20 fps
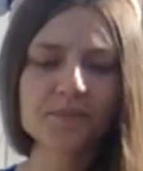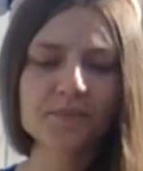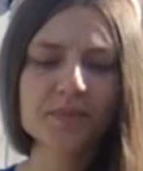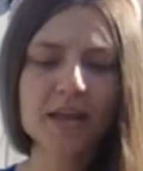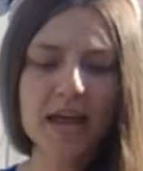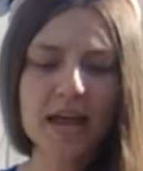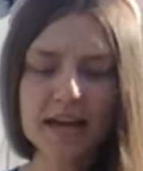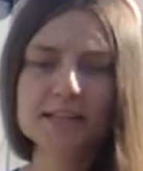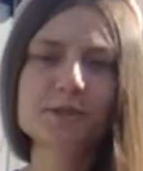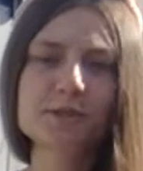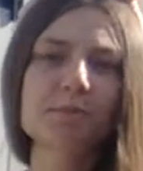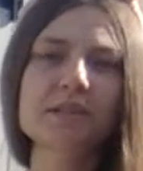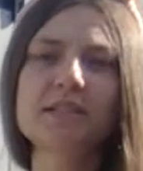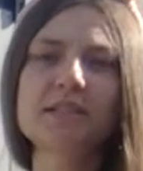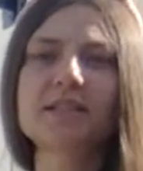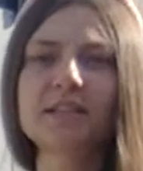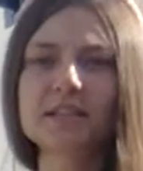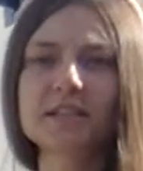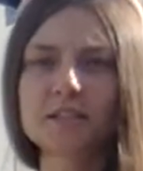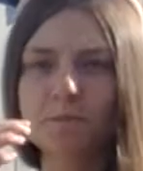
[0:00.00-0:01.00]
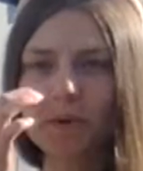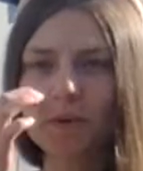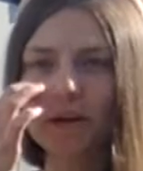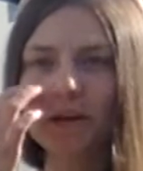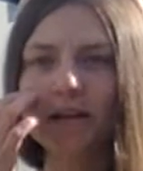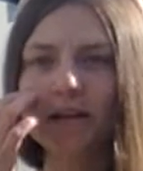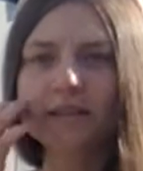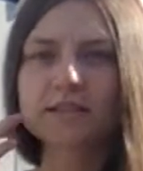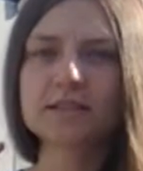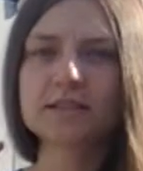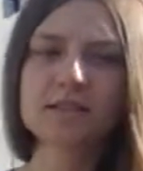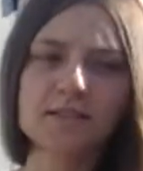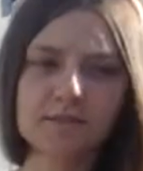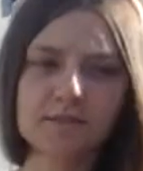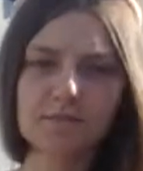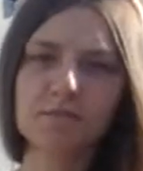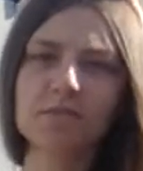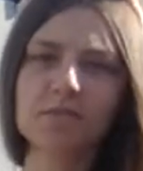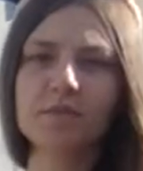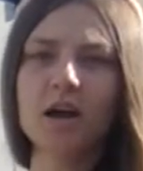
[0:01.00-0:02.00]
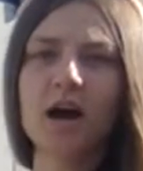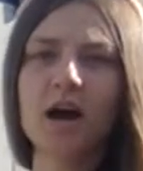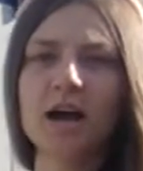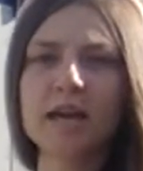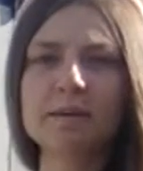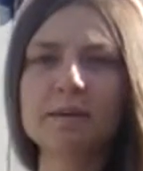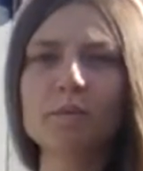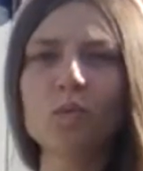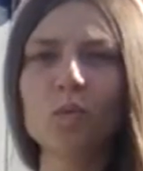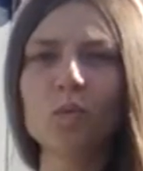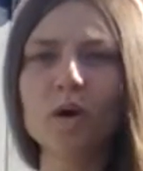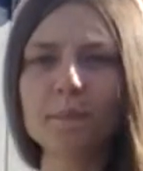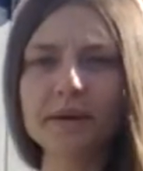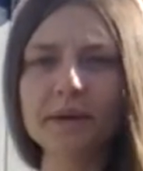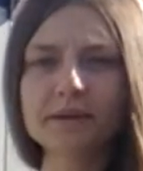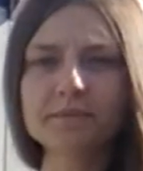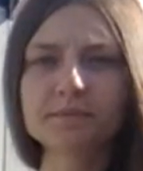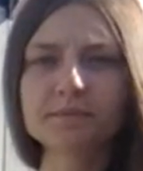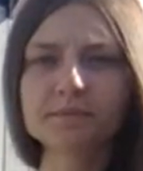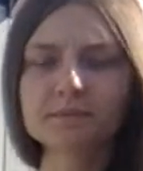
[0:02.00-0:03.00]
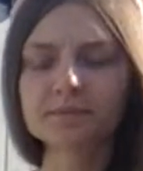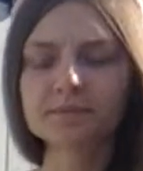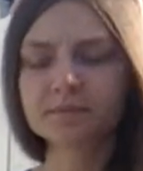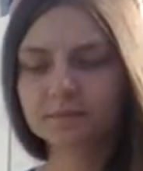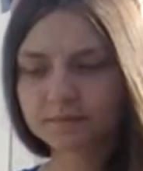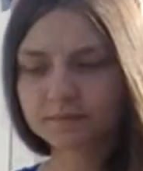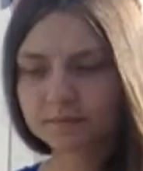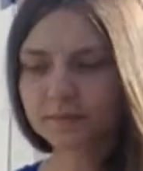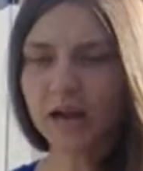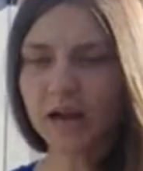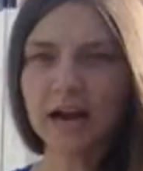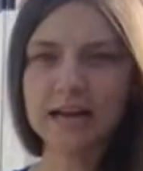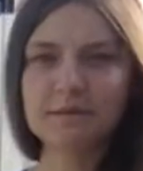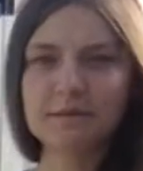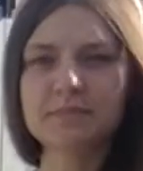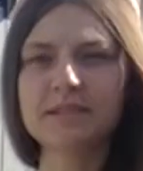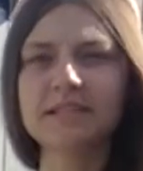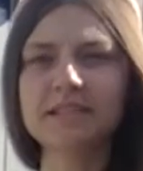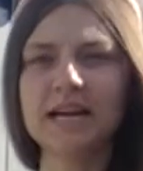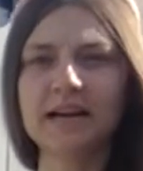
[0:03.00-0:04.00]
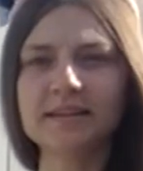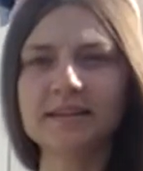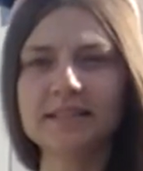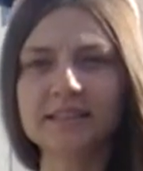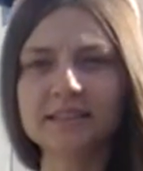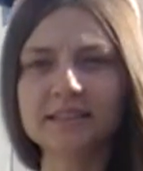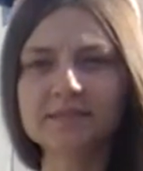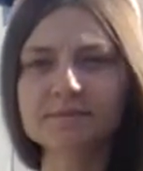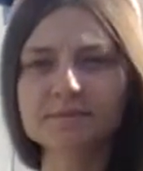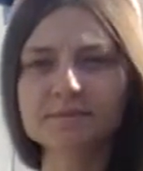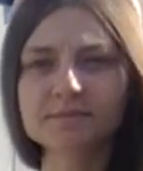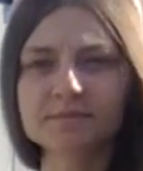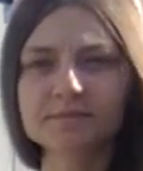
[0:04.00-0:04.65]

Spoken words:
Explicit experience is I am a woman, I am standing,